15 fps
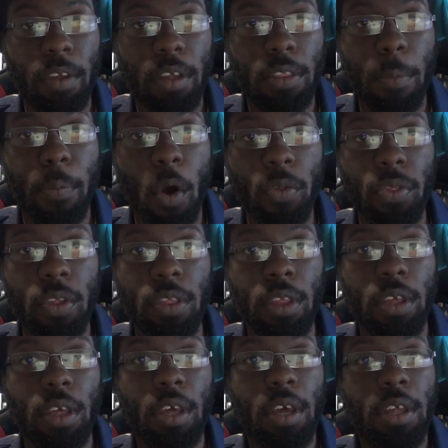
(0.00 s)
the person
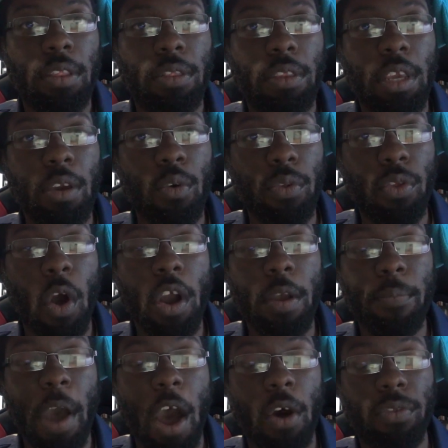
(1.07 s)
he was talking
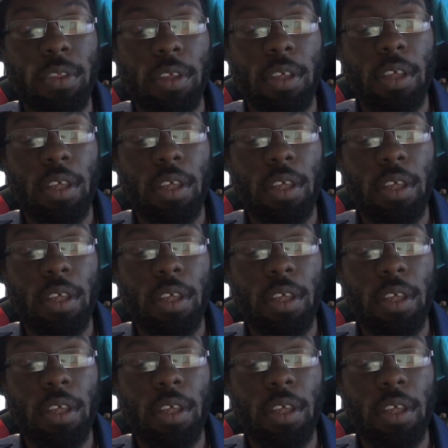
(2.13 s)
about,